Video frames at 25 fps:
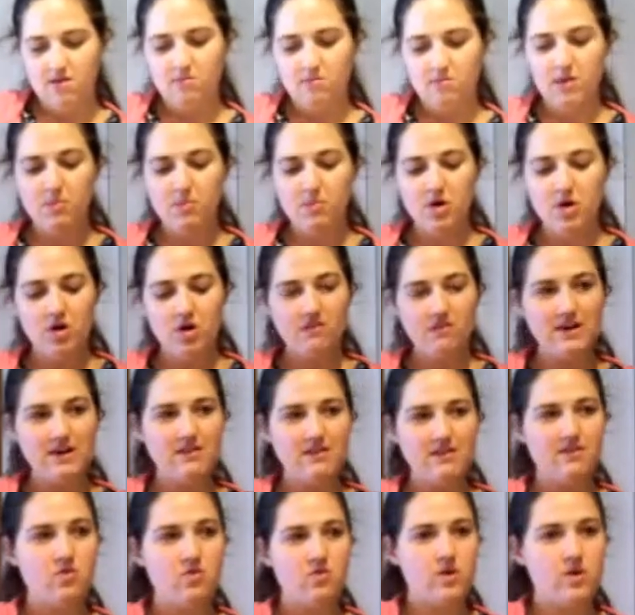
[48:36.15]
my
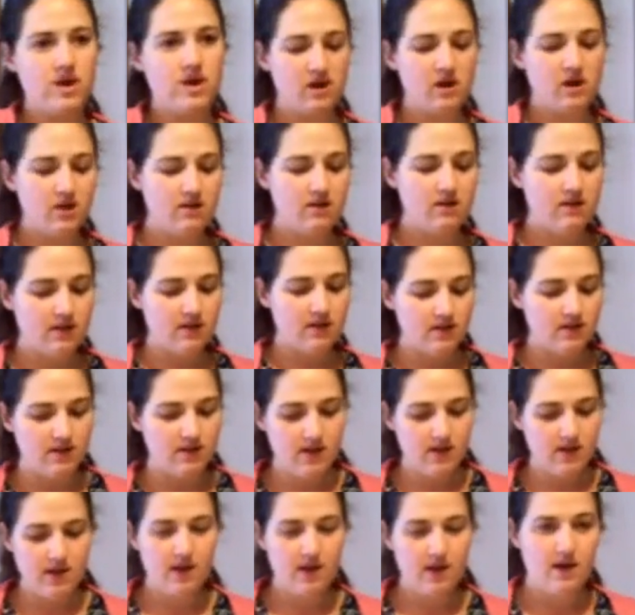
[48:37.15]
perfect square.
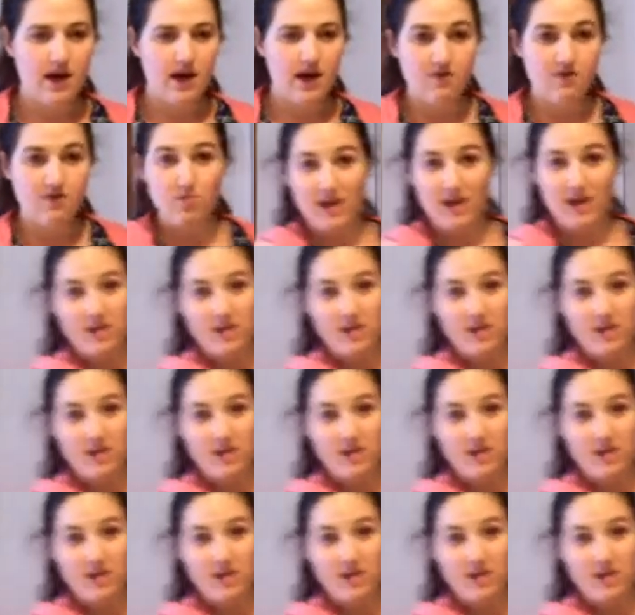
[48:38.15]
I have a